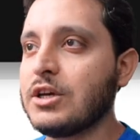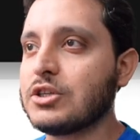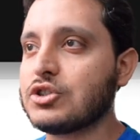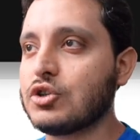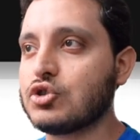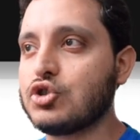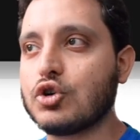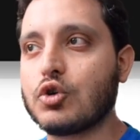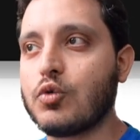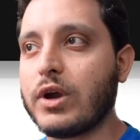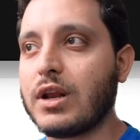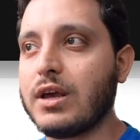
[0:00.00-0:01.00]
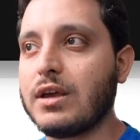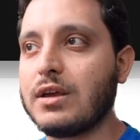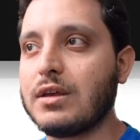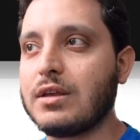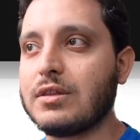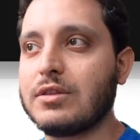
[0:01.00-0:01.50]
So to
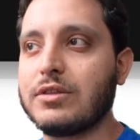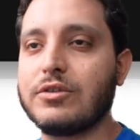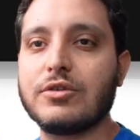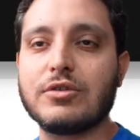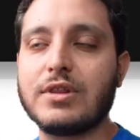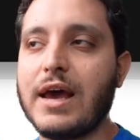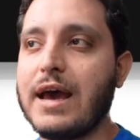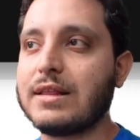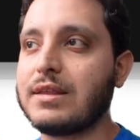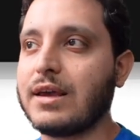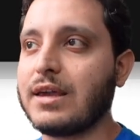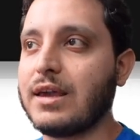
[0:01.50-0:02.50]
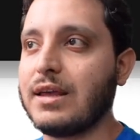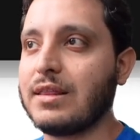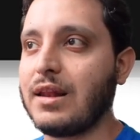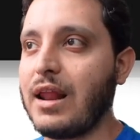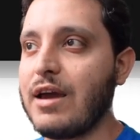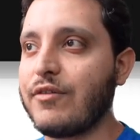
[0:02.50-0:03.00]
quickly do that, I
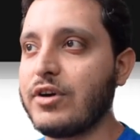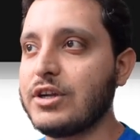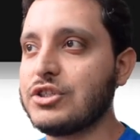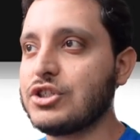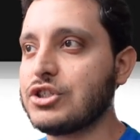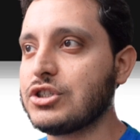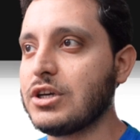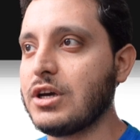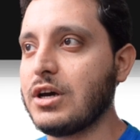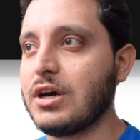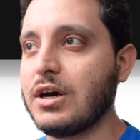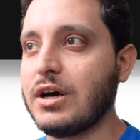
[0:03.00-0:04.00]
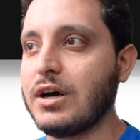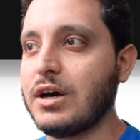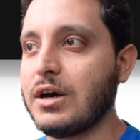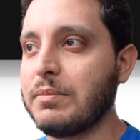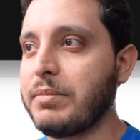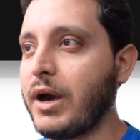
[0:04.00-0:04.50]
can leverage
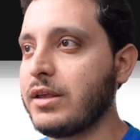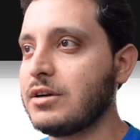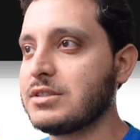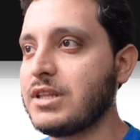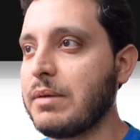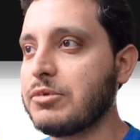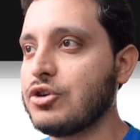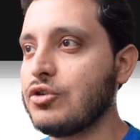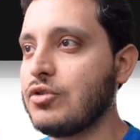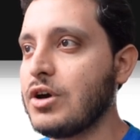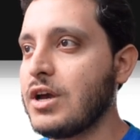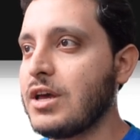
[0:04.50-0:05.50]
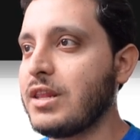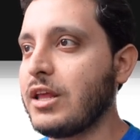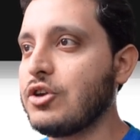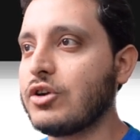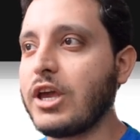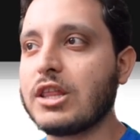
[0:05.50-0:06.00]
BetterSnapTool,
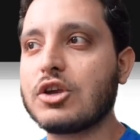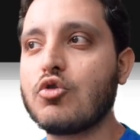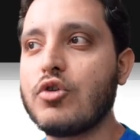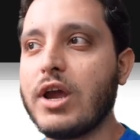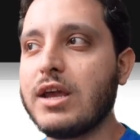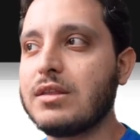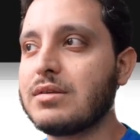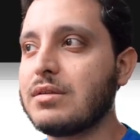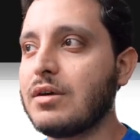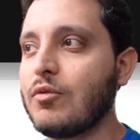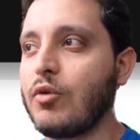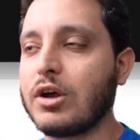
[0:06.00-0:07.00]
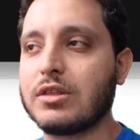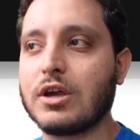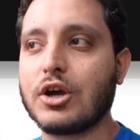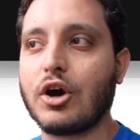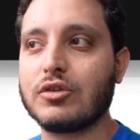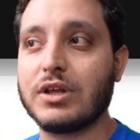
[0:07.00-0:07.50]
that you can create what they
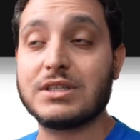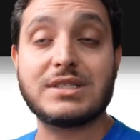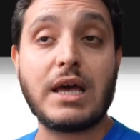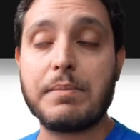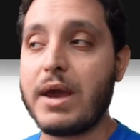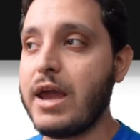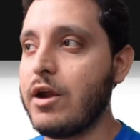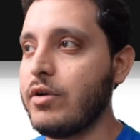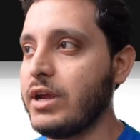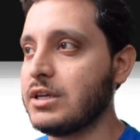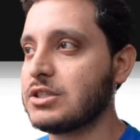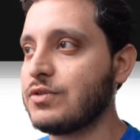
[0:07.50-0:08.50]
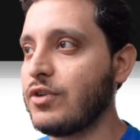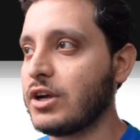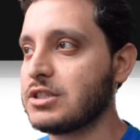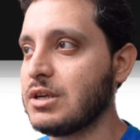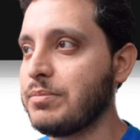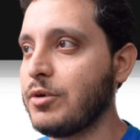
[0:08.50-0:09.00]
call the snap areas. For
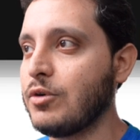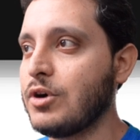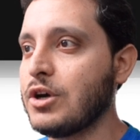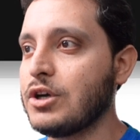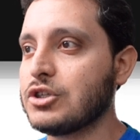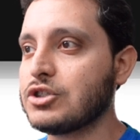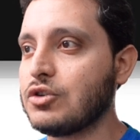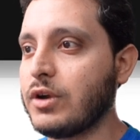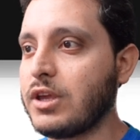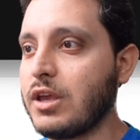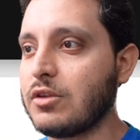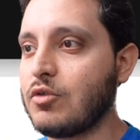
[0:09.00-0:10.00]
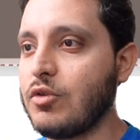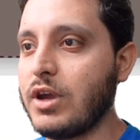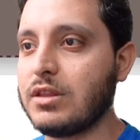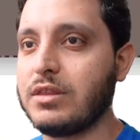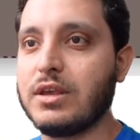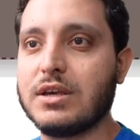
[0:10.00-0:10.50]
example, so I can
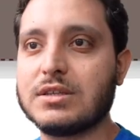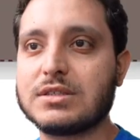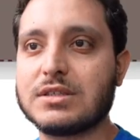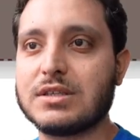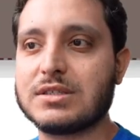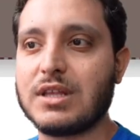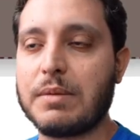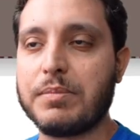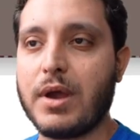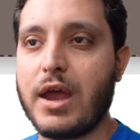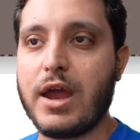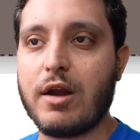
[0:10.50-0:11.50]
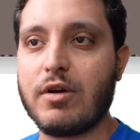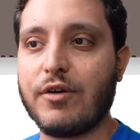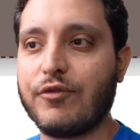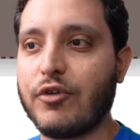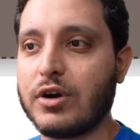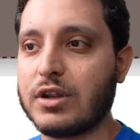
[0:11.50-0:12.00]
create this snap area
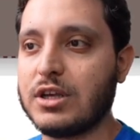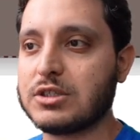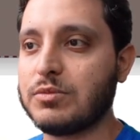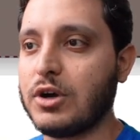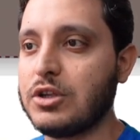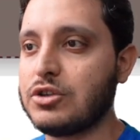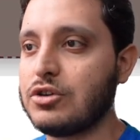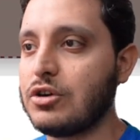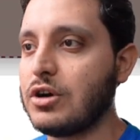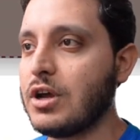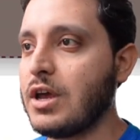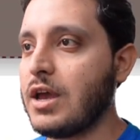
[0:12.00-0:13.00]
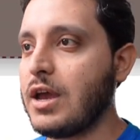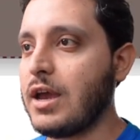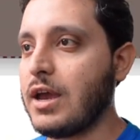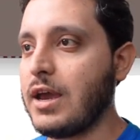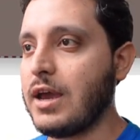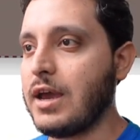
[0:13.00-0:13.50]
for this monitor,
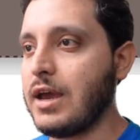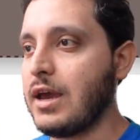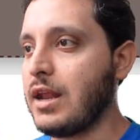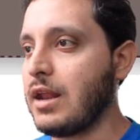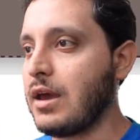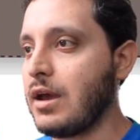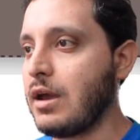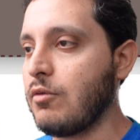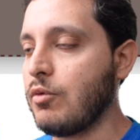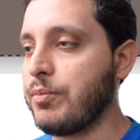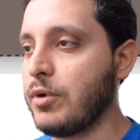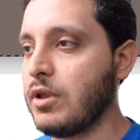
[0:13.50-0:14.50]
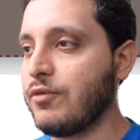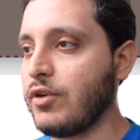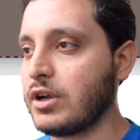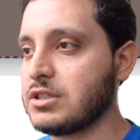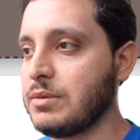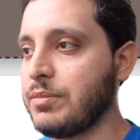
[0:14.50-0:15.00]
and I will put it,
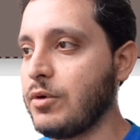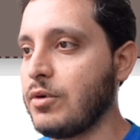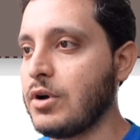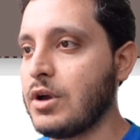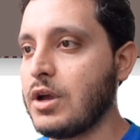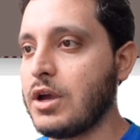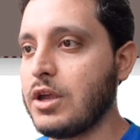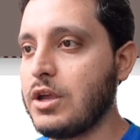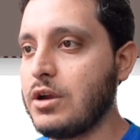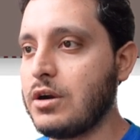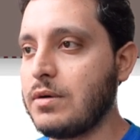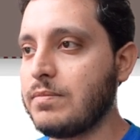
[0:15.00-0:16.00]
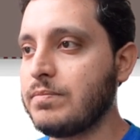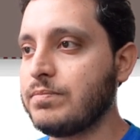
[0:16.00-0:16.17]
for example, here.